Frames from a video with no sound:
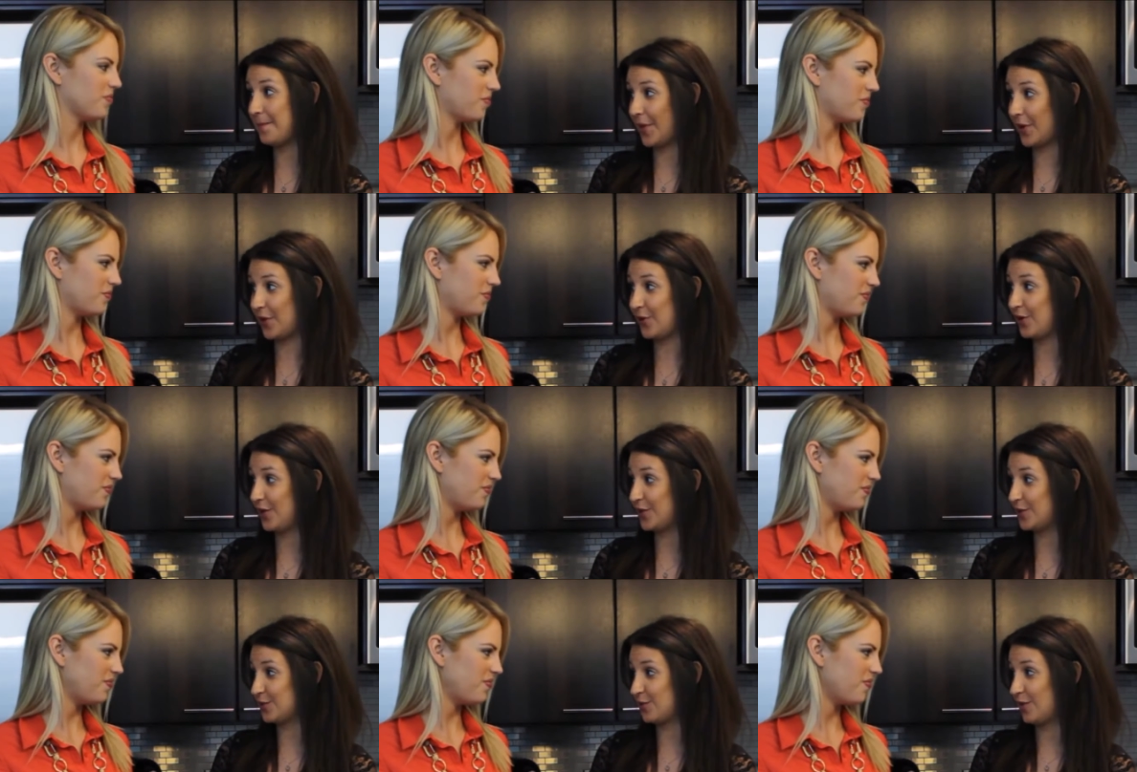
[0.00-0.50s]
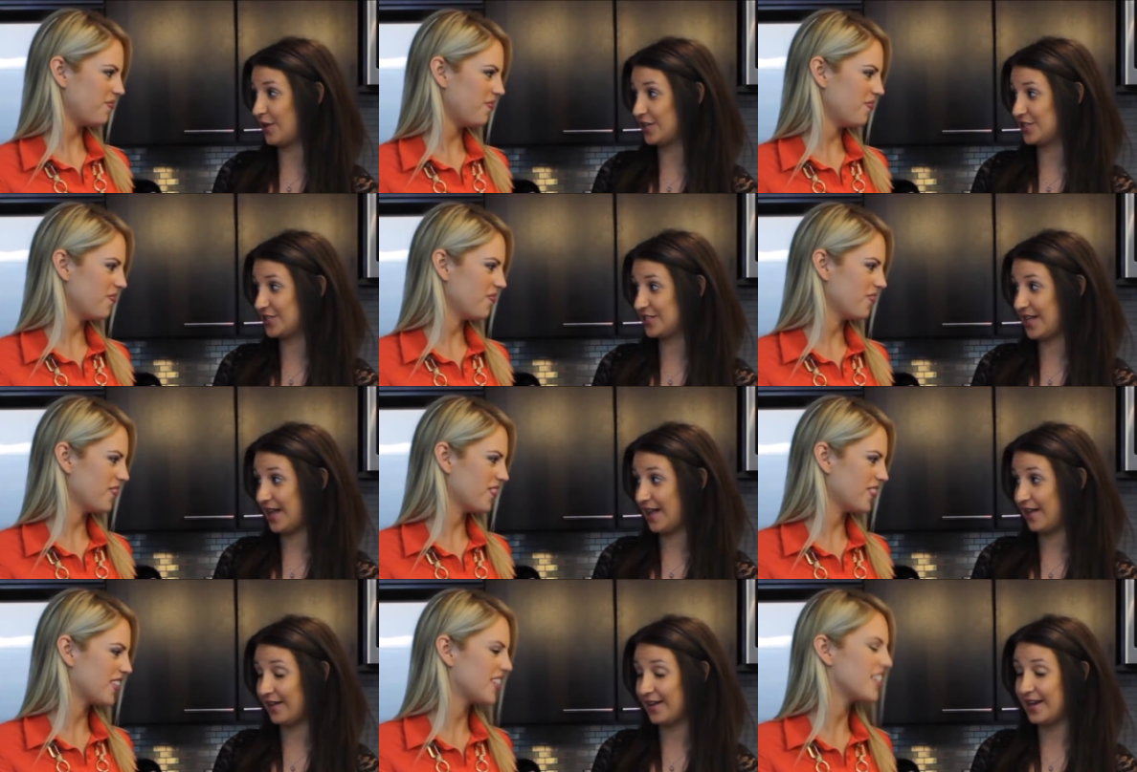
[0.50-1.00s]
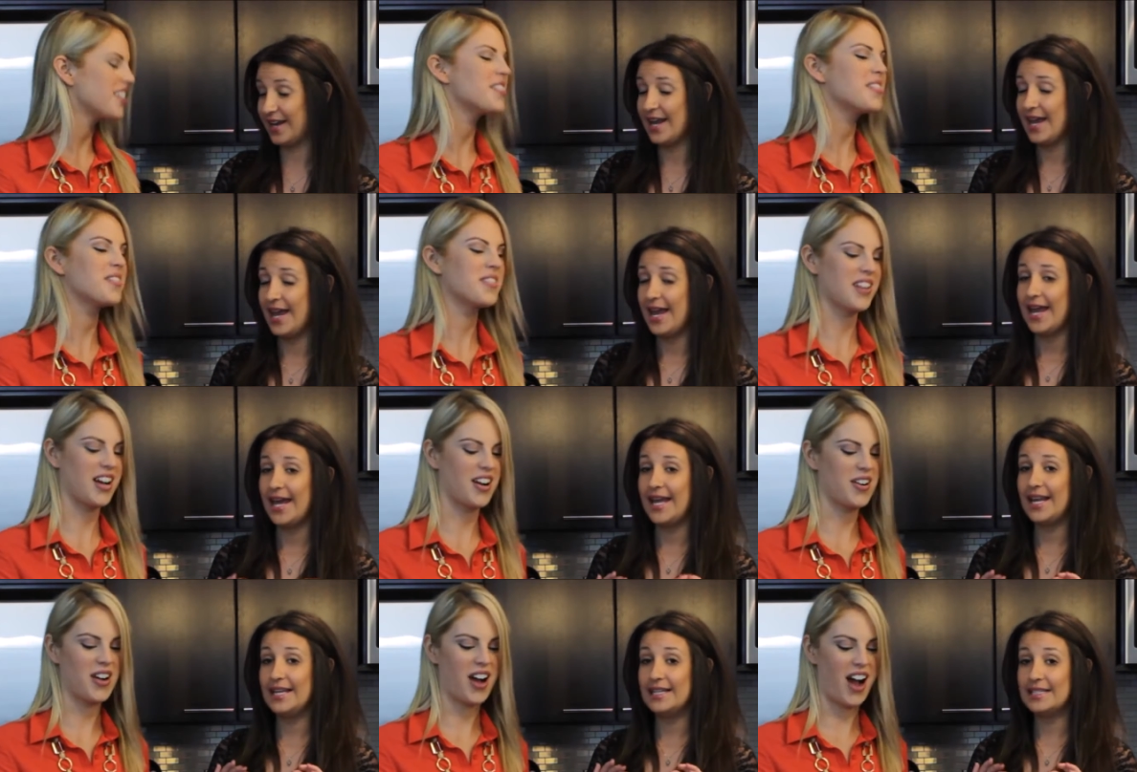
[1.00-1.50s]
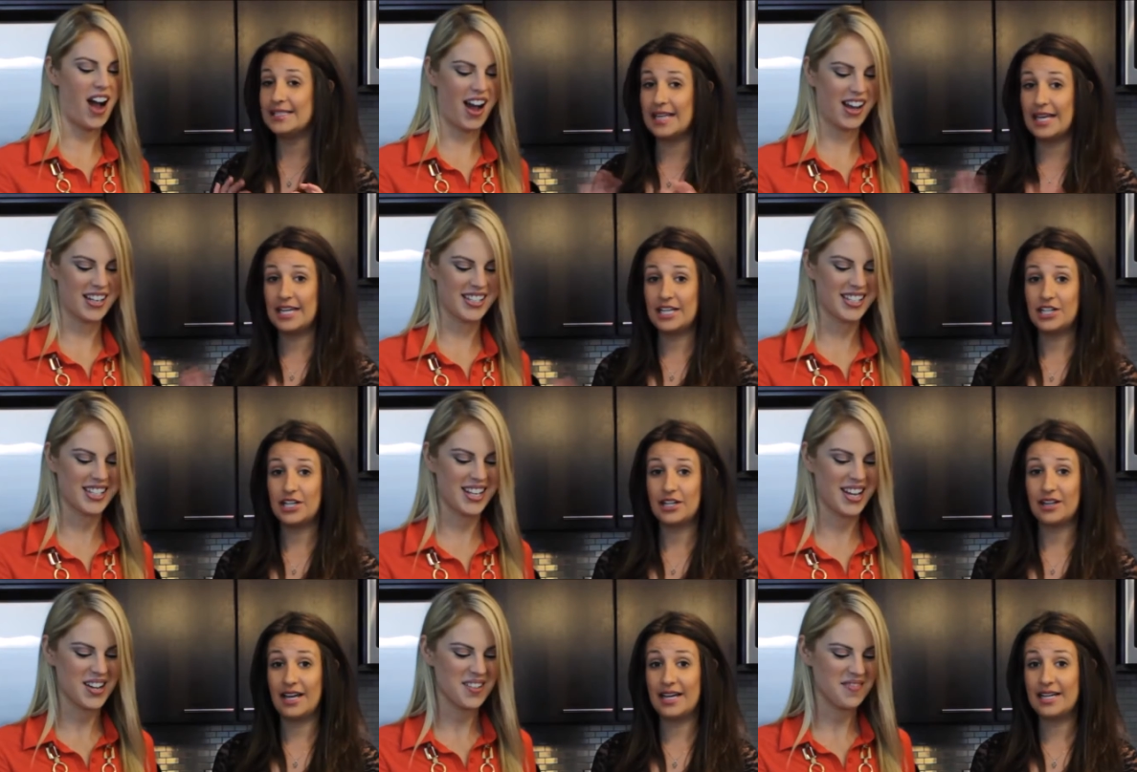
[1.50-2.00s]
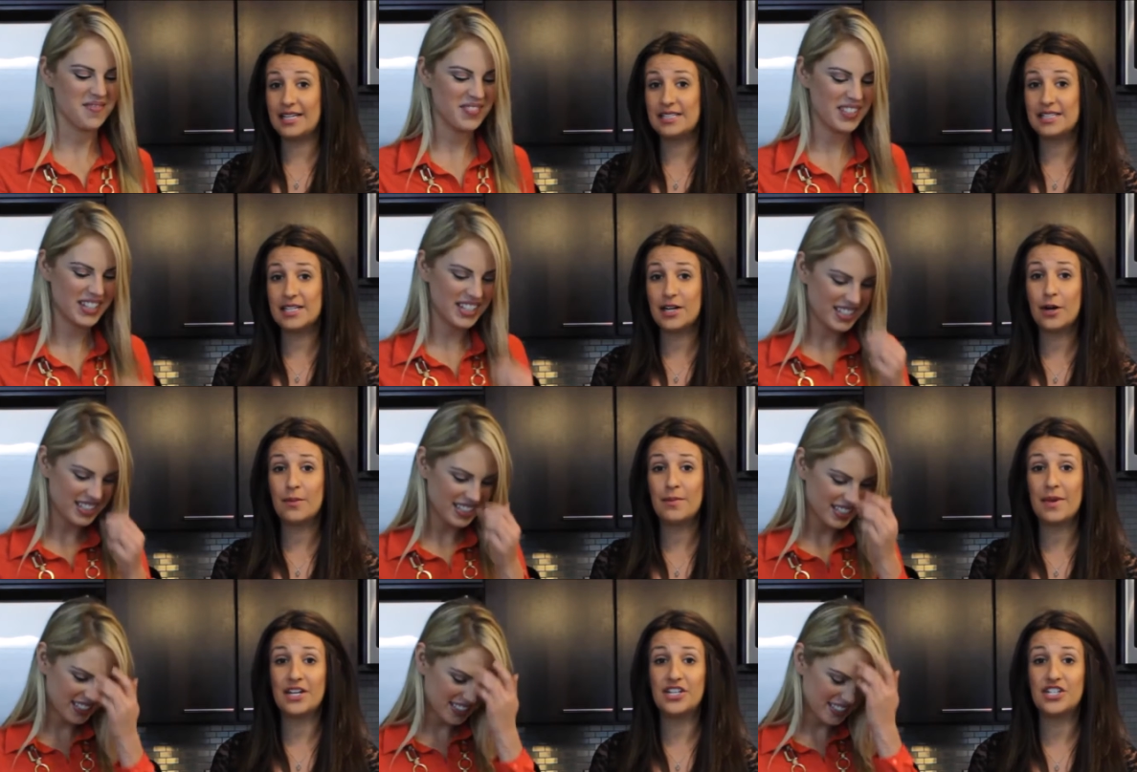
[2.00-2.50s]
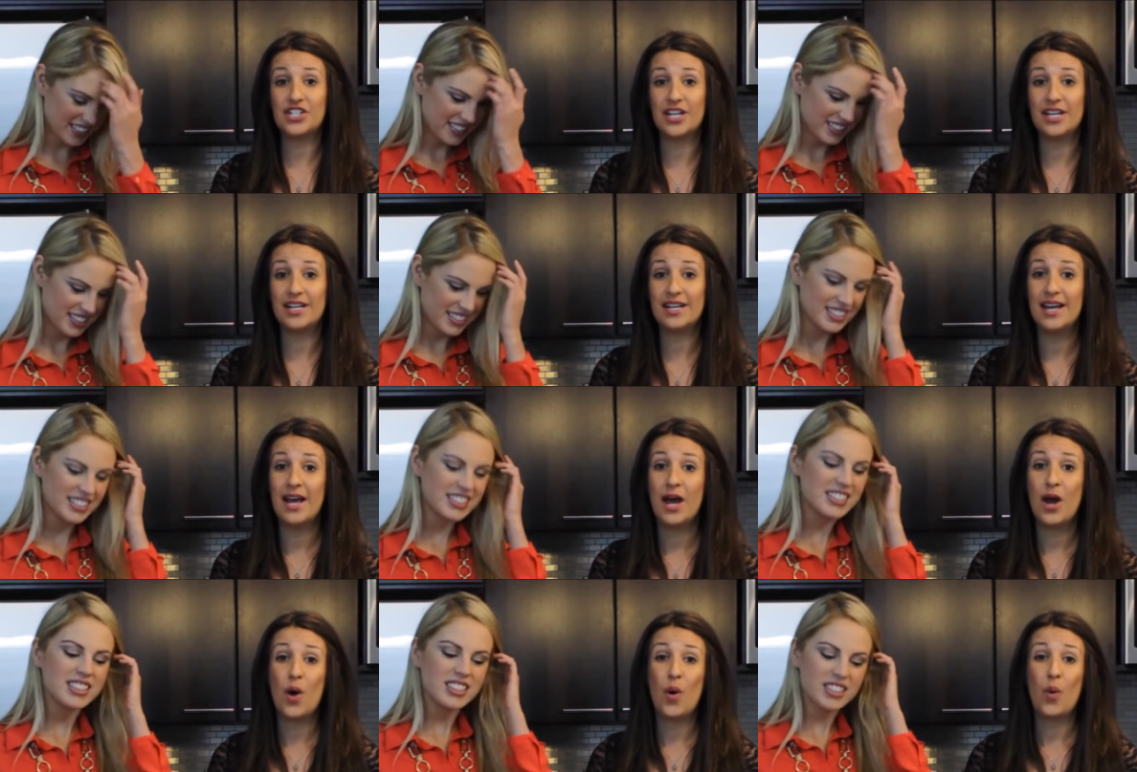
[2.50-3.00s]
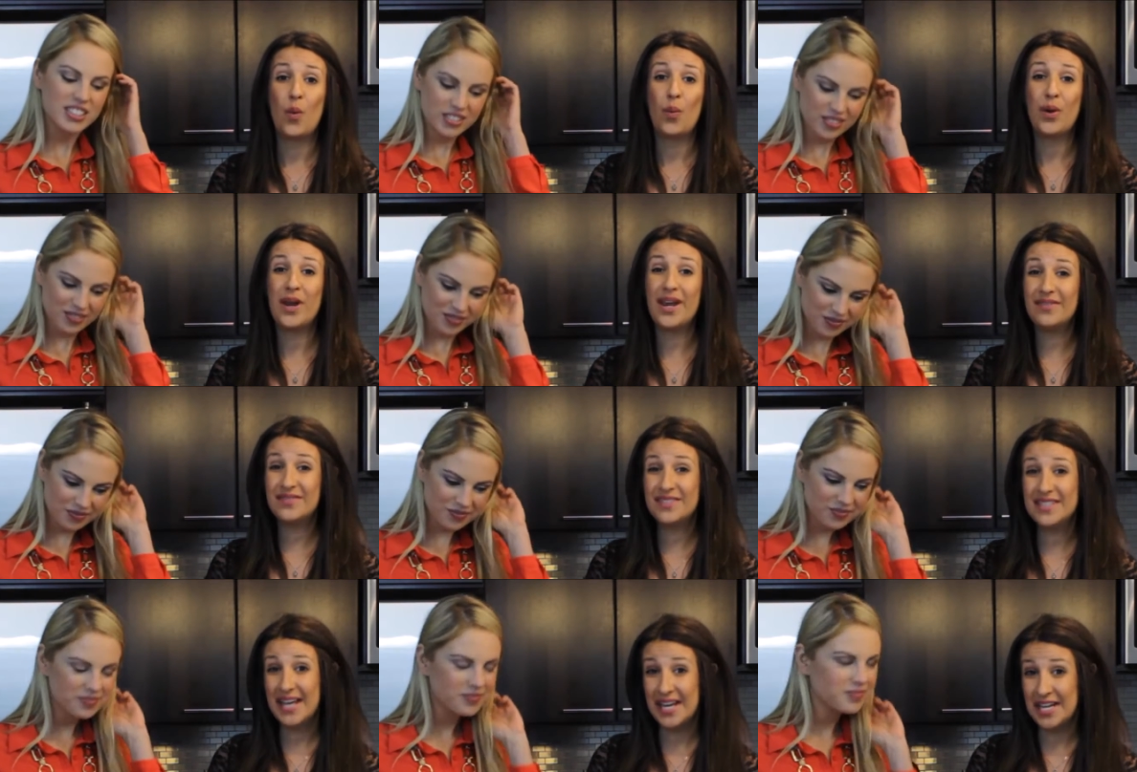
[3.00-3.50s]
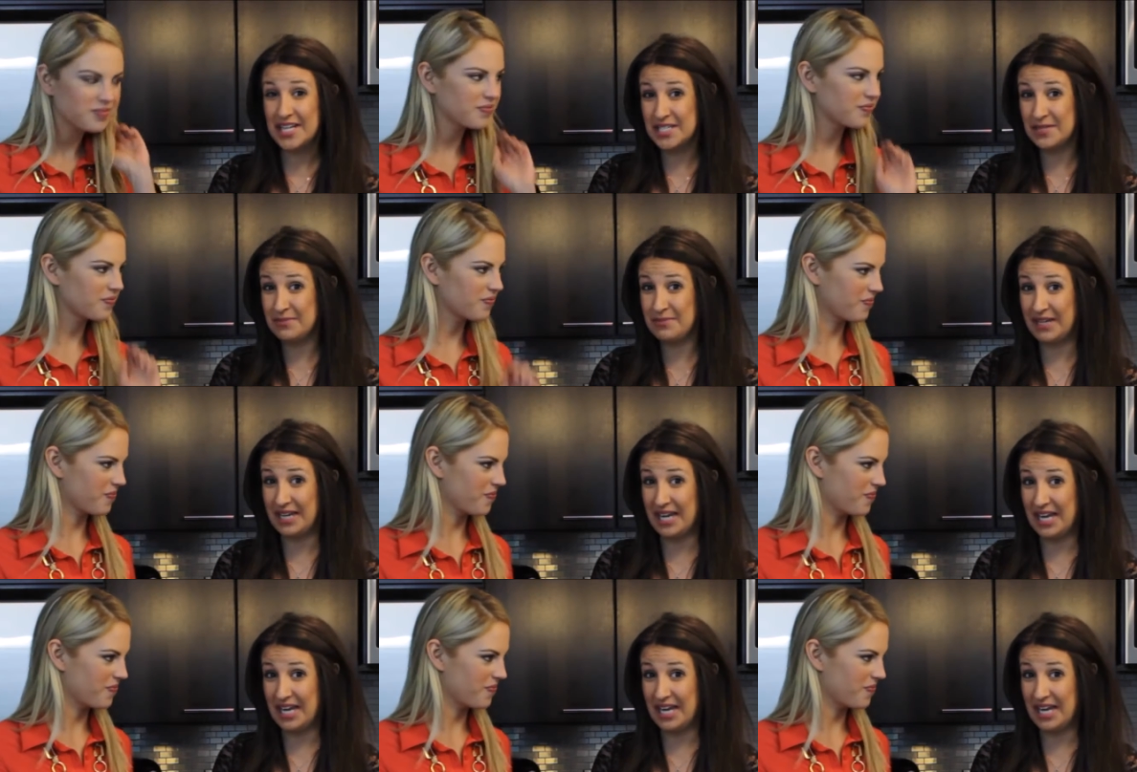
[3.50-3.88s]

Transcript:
Speaker 1: and butternut squash salad. It is awesome. Like Sarah mentioned, we have to get into